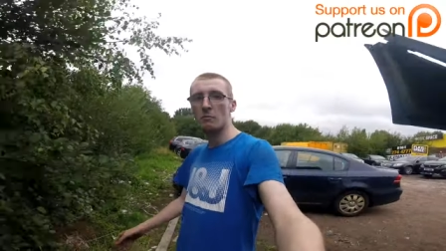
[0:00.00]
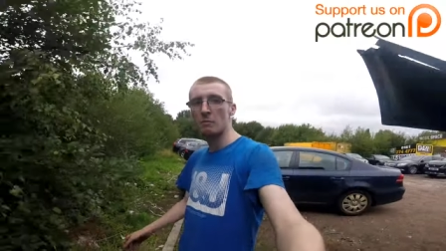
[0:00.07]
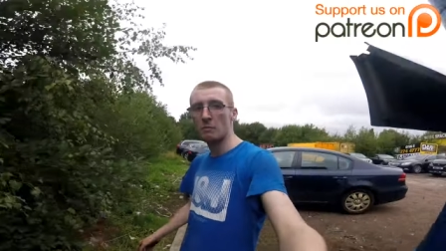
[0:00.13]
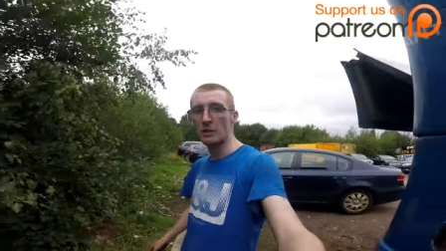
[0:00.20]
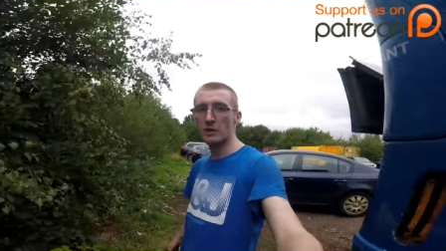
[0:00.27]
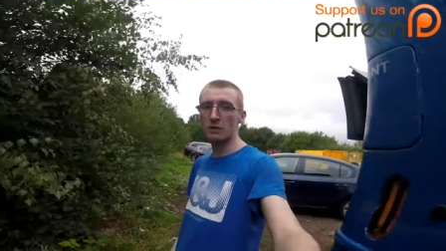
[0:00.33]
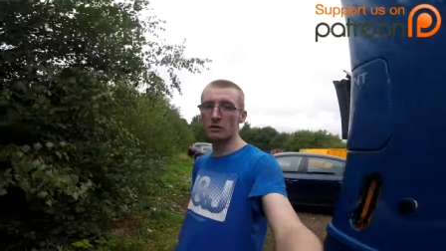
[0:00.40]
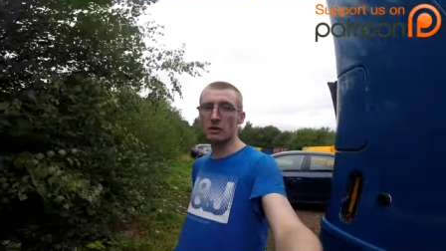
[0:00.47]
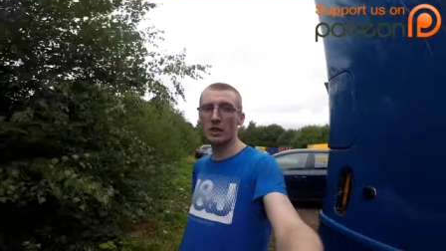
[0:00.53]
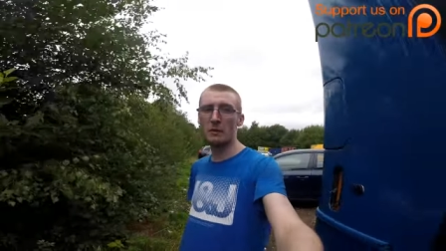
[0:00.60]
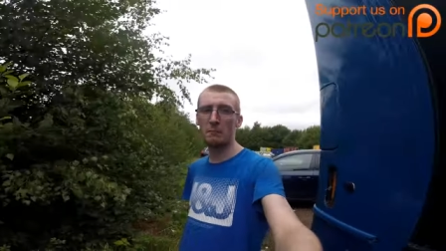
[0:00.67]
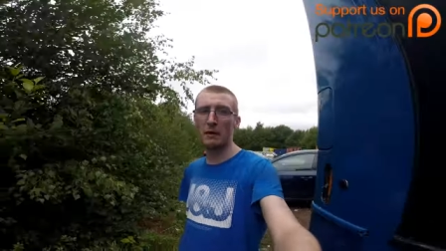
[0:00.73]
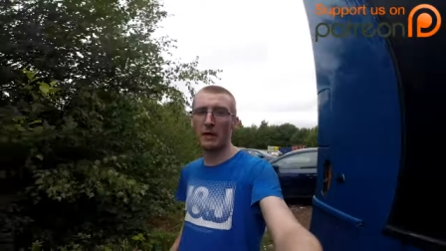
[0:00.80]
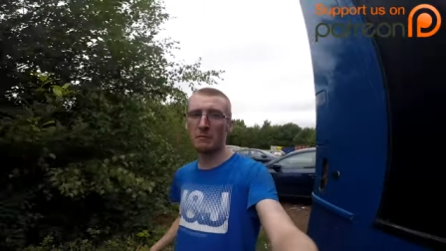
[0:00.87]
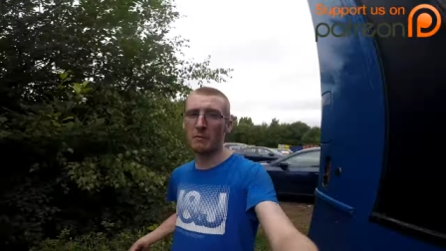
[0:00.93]
because I
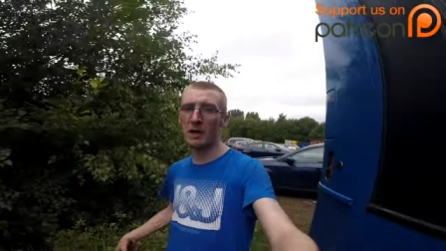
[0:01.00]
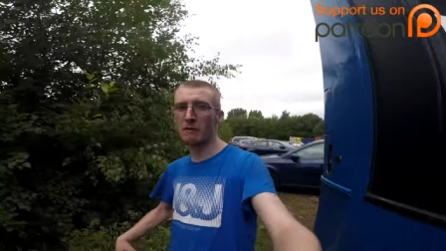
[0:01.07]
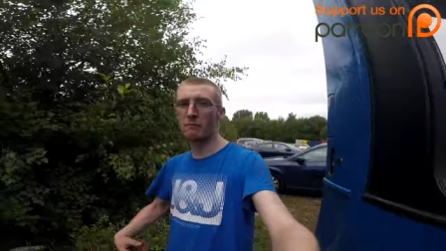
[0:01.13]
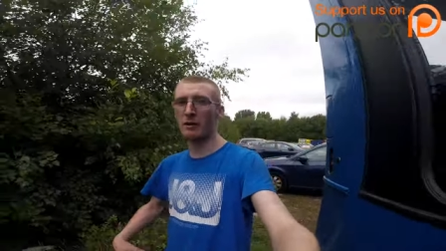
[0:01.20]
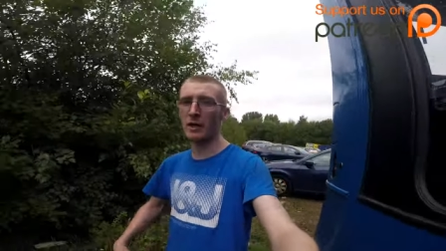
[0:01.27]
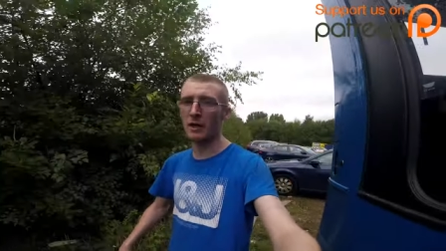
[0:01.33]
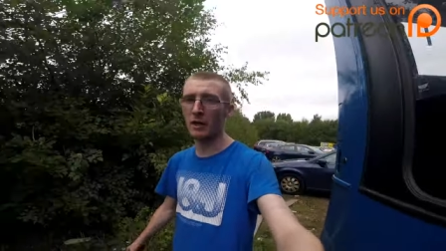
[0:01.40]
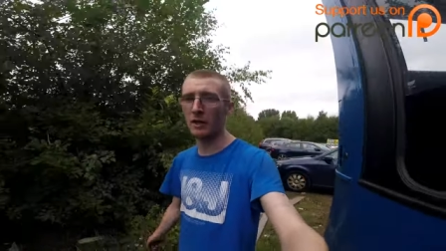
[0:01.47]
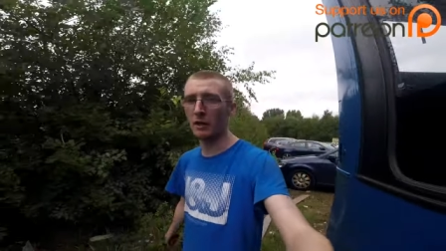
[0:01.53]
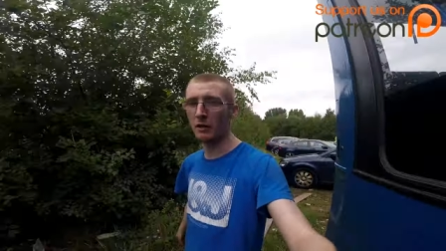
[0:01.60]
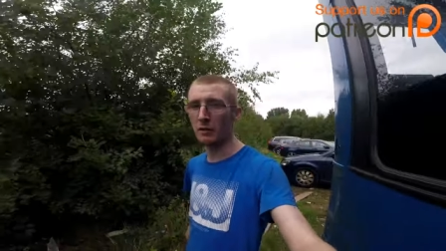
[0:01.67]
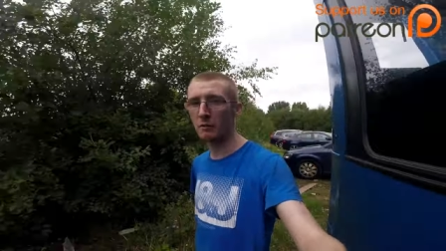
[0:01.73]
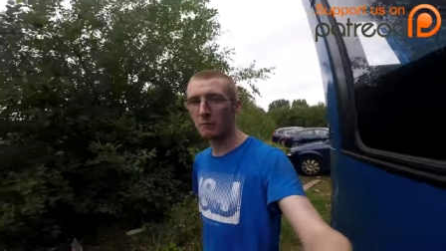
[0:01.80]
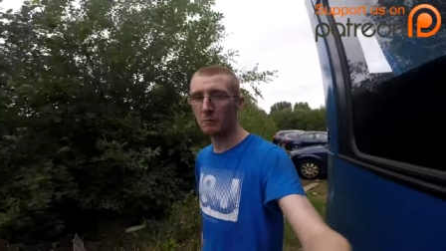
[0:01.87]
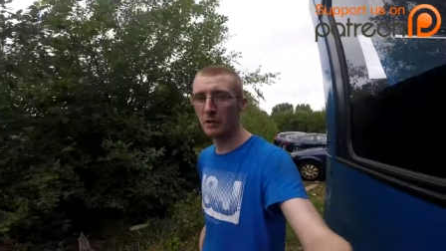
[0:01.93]
pay my rent
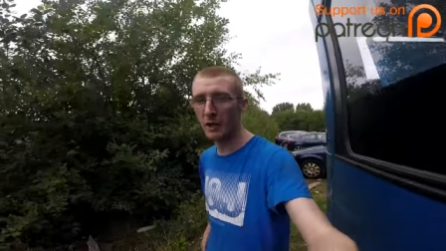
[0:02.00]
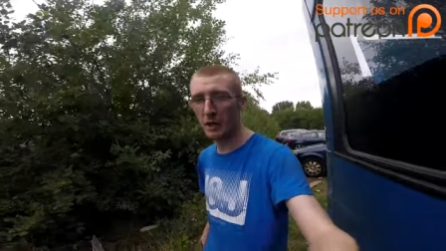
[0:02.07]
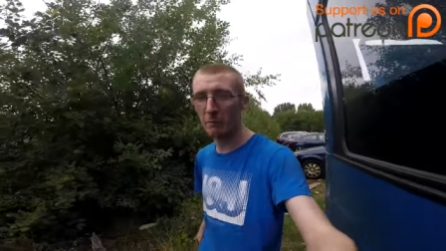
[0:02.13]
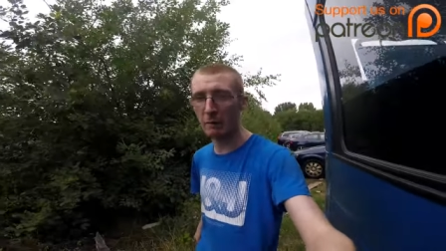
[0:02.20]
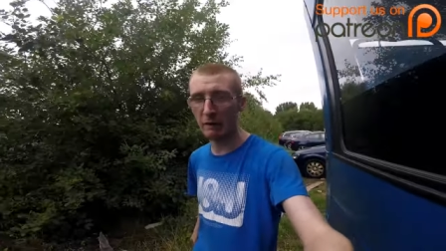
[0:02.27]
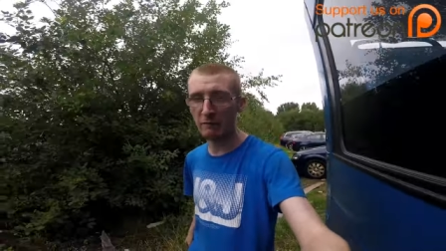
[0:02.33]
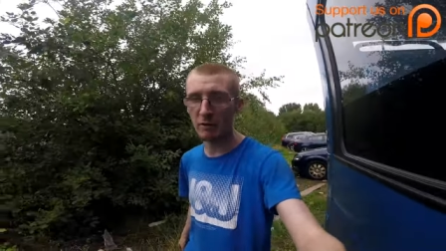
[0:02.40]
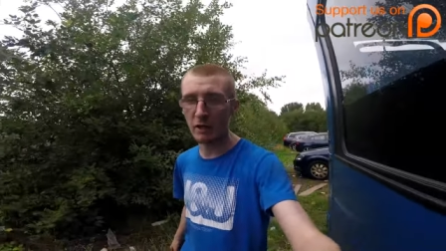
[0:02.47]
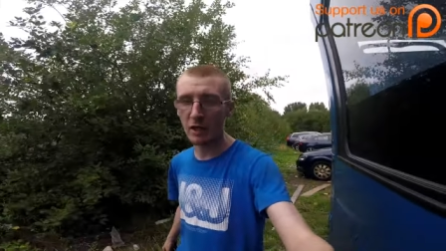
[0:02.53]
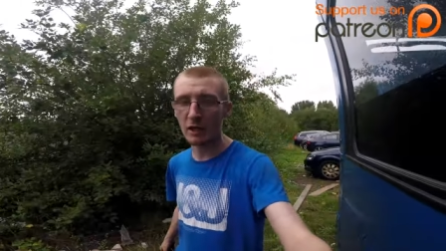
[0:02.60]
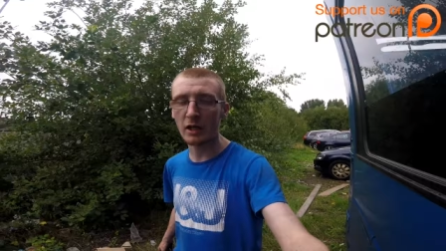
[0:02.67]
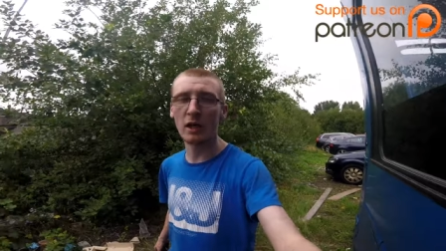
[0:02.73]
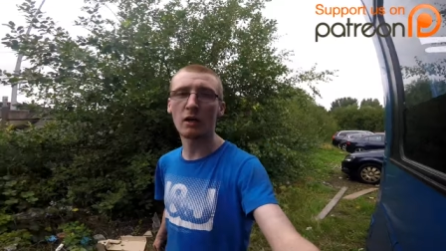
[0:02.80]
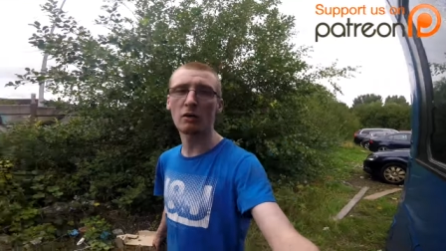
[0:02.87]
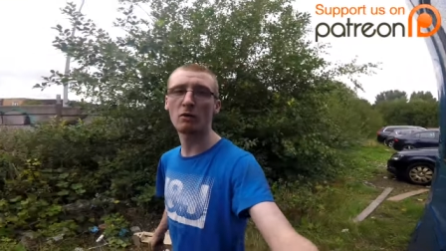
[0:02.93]
here, but yet apparently I
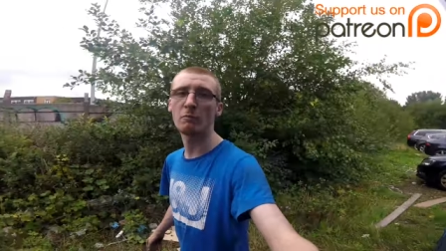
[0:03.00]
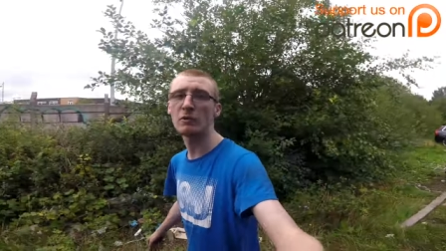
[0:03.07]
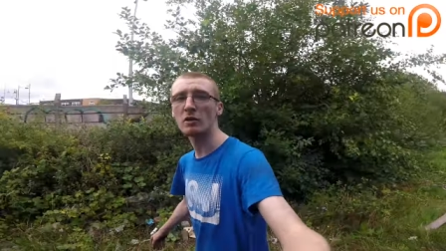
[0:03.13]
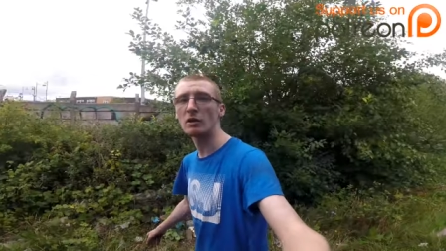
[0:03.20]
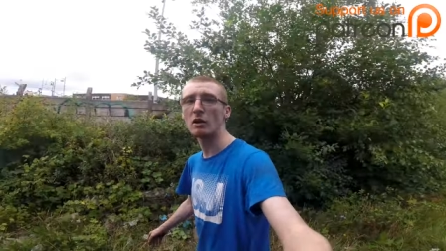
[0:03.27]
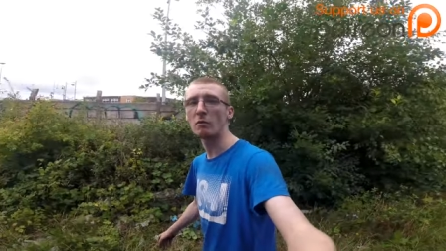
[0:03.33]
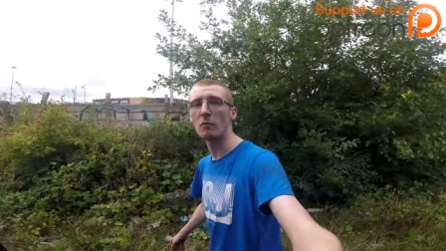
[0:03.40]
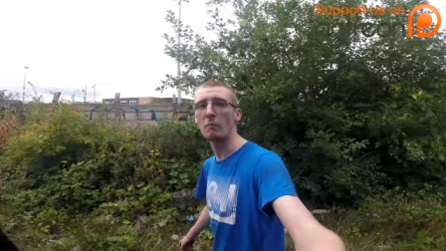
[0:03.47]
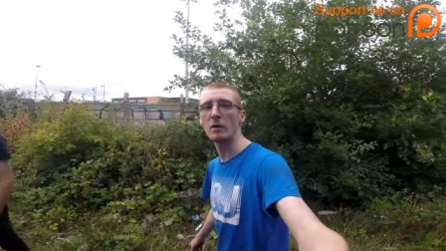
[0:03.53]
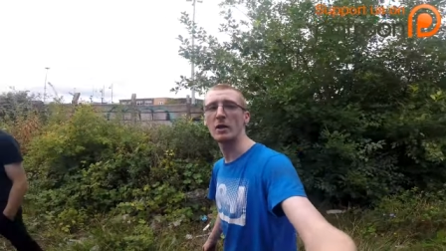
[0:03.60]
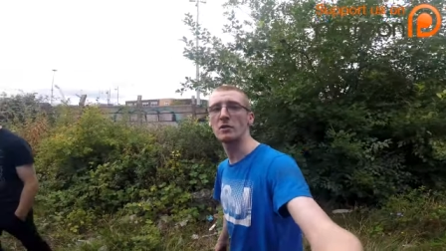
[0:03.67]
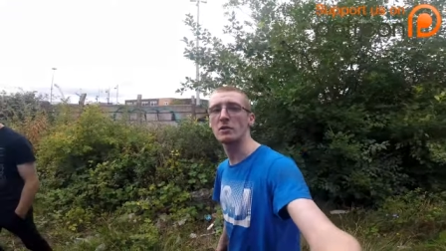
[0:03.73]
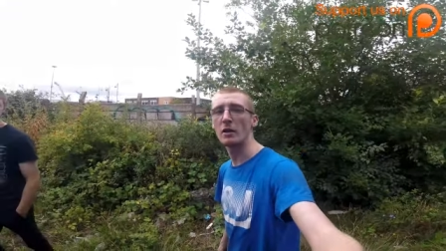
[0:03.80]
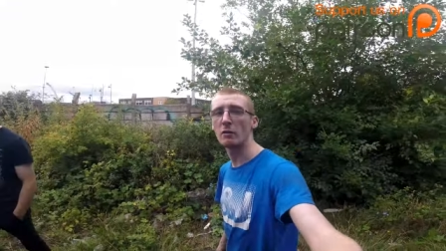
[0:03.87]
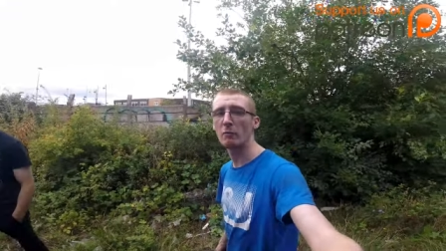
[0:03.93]
can't come and go on
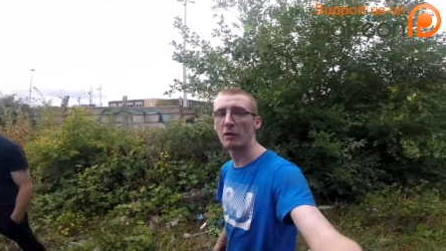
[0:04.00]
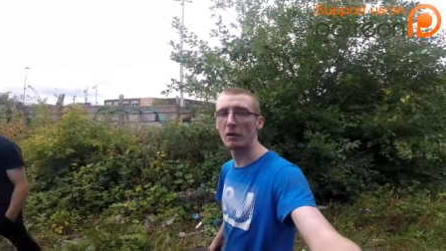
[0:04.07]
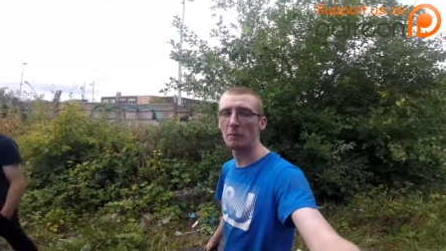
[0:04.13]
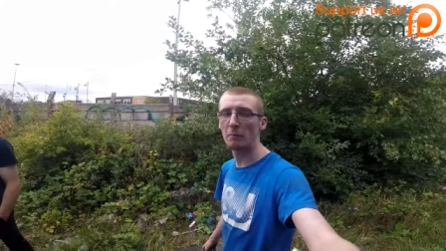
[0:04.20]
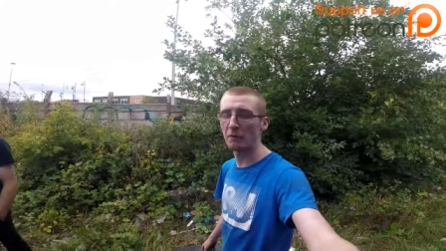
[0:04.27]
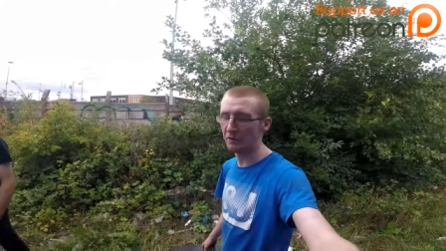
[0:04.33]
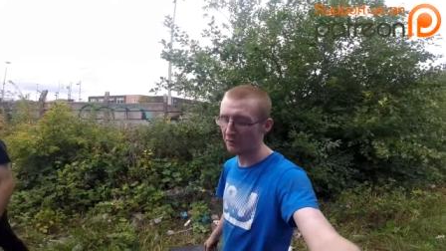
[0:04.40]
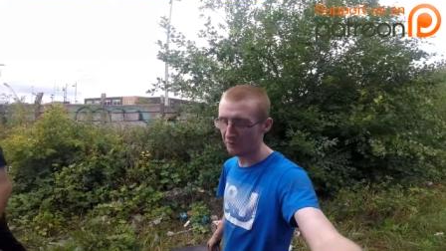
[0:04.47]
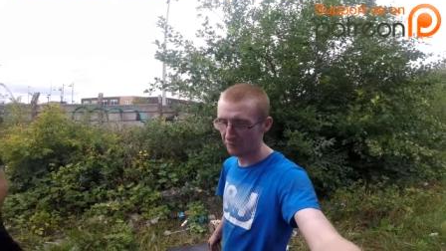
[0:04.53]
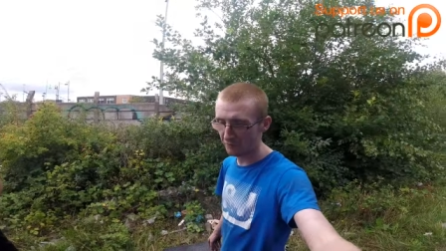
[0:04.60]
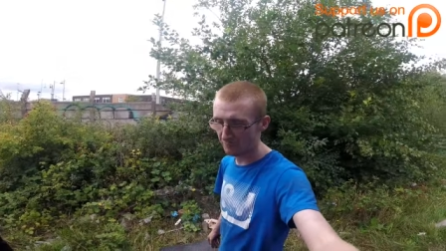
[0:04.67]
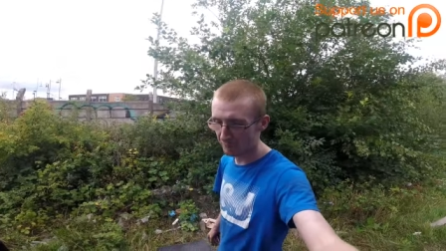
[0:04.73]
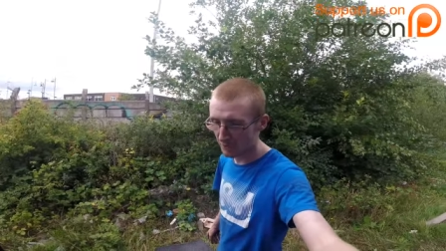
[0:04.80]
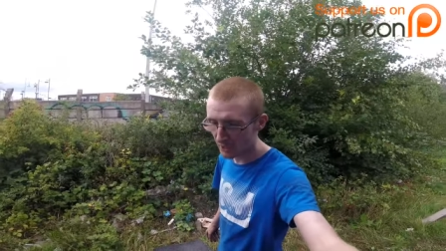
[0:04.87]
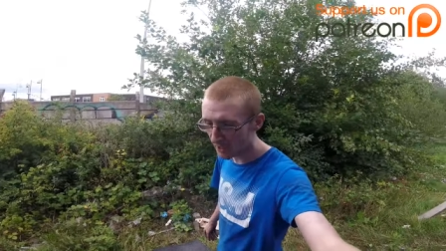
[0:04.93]
match day when I please.
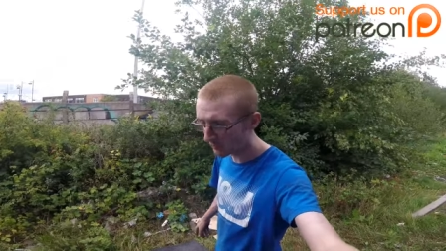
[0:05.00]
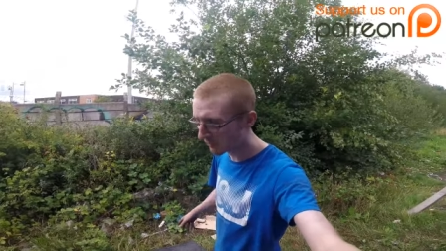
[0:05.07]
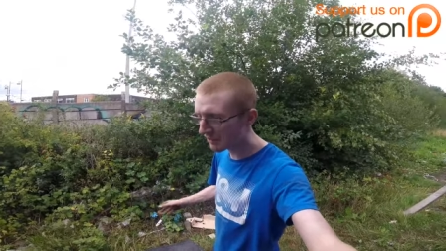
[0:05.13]
Anyway,